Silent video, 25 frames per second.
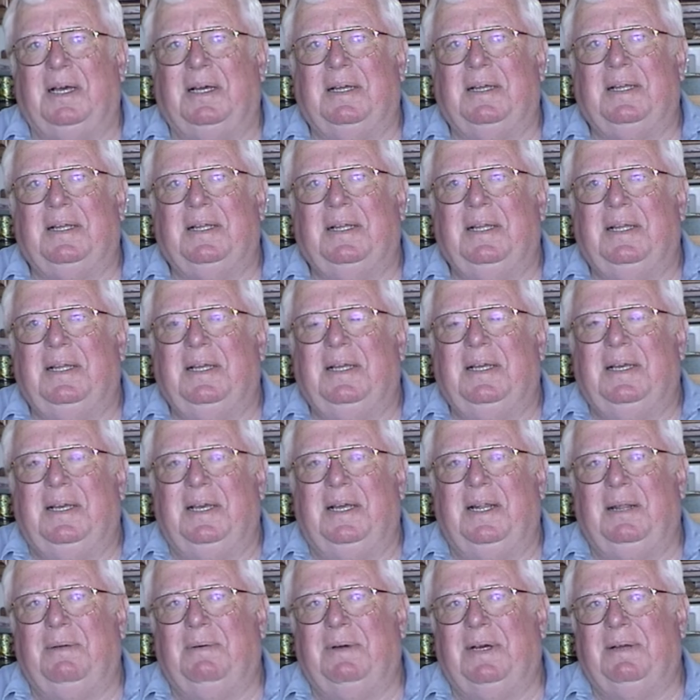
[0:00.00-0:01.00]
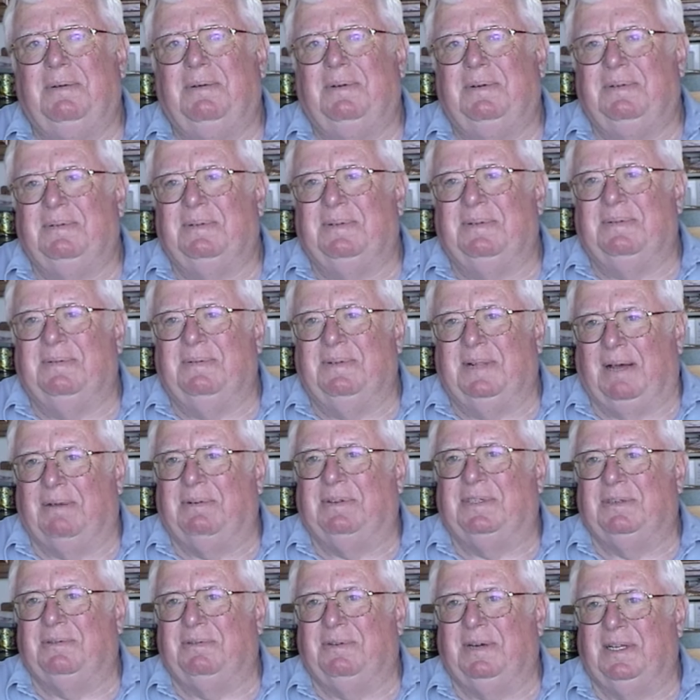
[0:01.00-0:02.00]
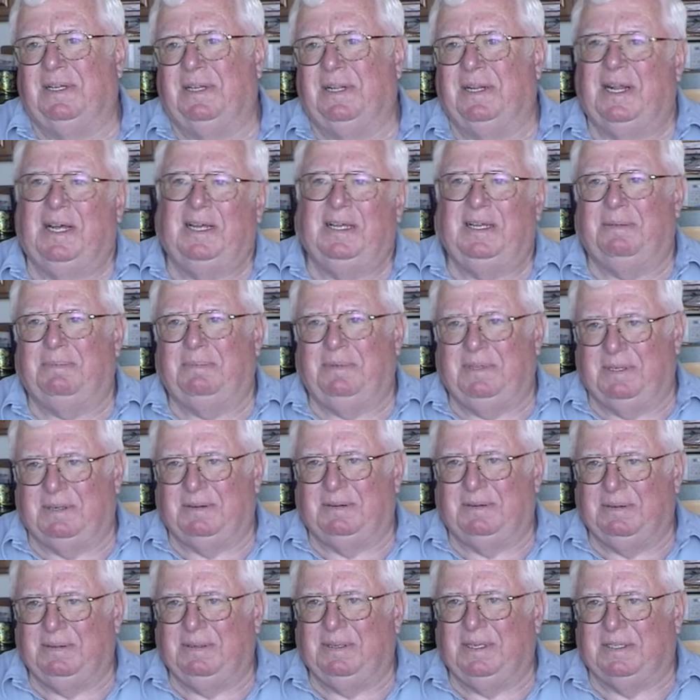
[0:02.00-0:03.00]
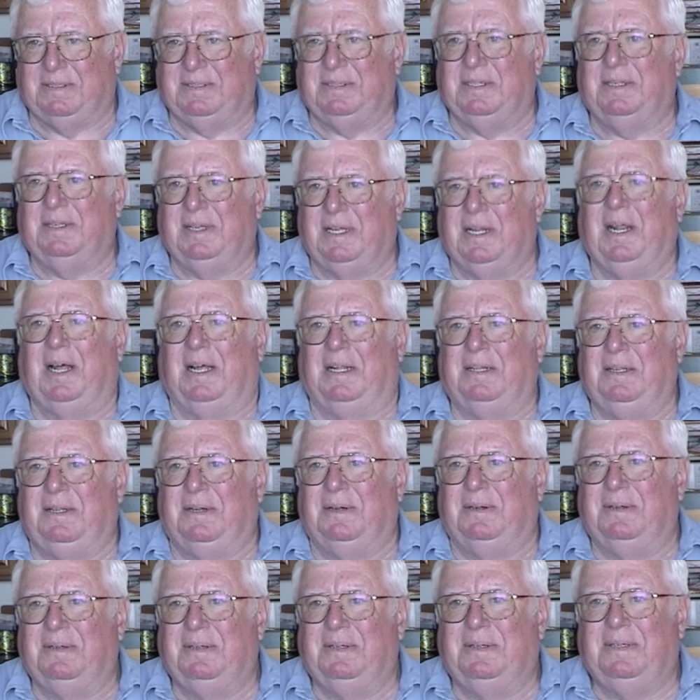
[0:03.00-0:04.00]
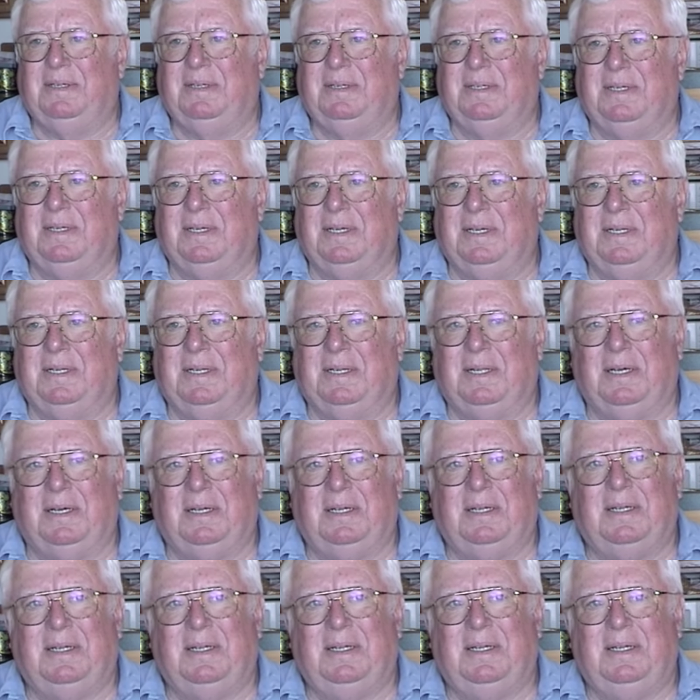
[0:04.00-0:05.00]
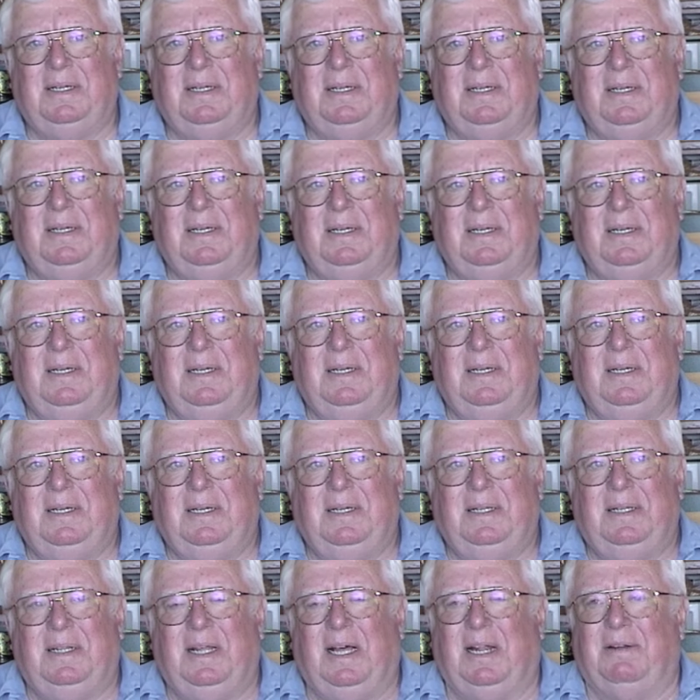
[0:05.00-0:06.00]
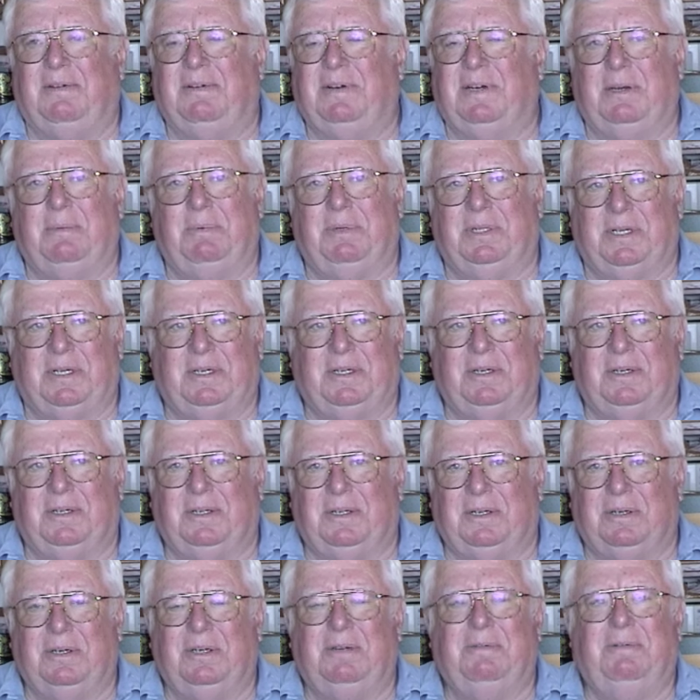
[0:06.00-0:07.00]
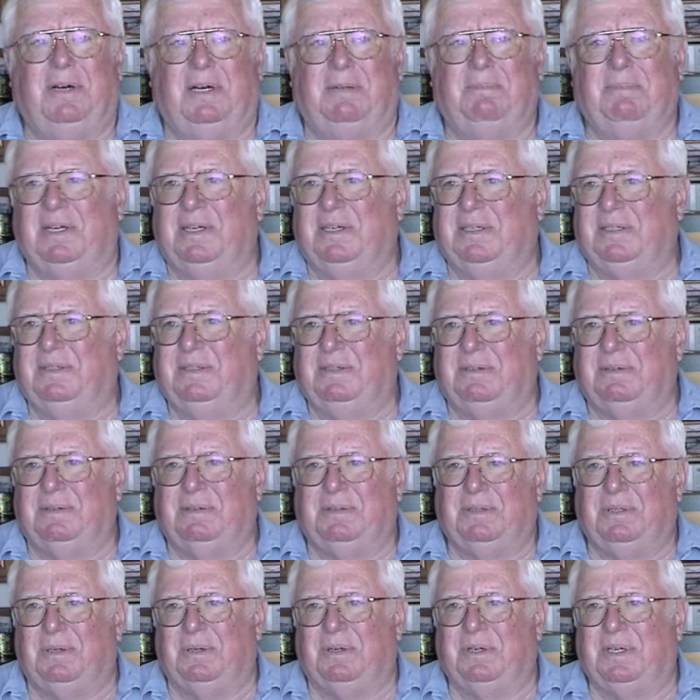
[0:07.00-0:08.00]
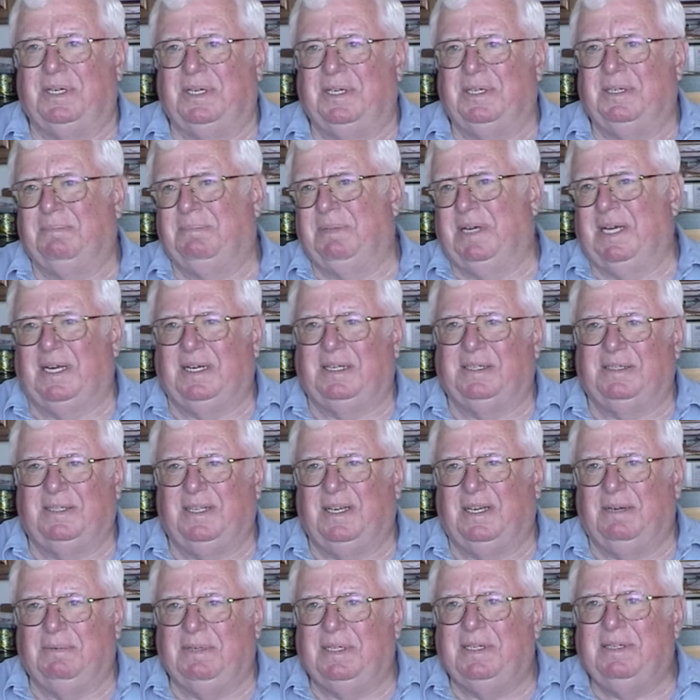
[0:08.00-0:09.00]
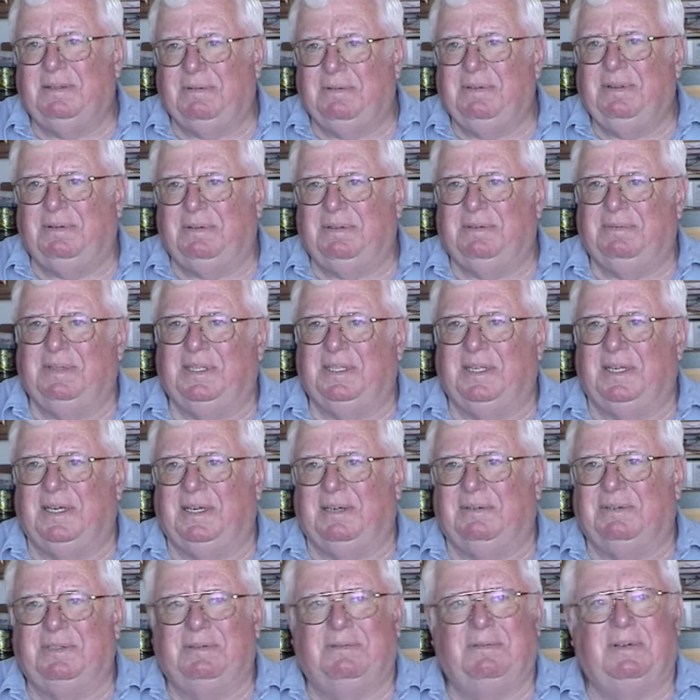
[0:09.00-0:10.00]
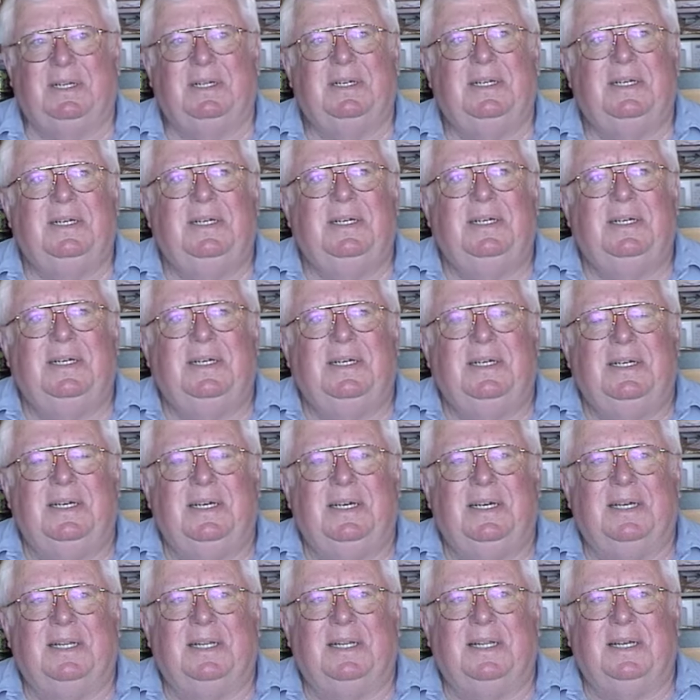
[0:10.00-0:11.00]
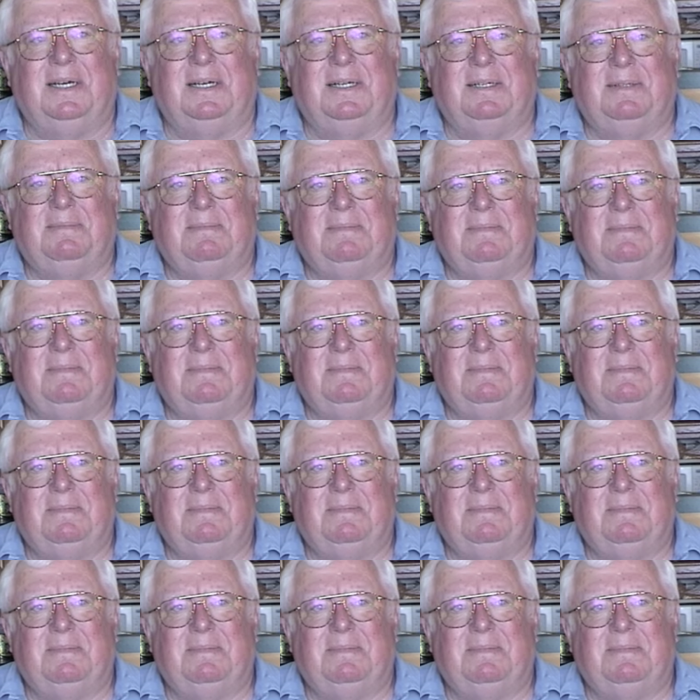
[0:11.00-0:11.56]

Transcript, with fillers: pilot. Yeah. anyway, that was the run that I uh, have to get, get on, you know, and uh, not a very particularly a good run because you're in Turkey and Pakistan, but it was what the hell's run. And uh,